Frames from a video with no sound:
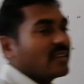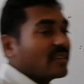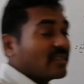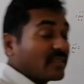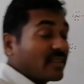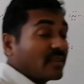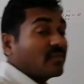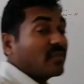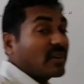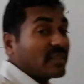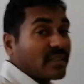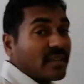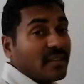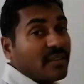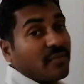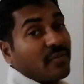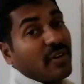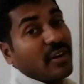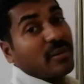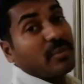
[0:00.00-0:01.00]
Then what are
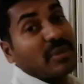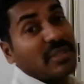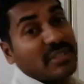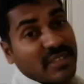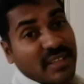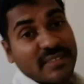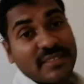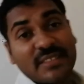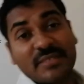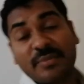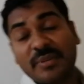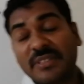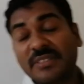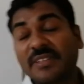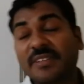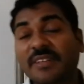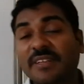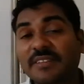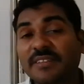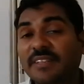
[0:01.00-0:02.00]
the formal charges
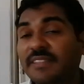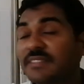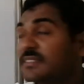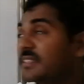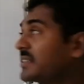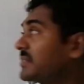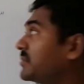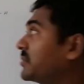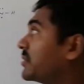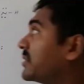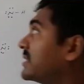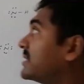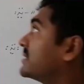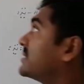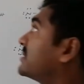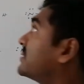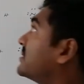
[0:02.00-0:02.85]
present on the H and OH?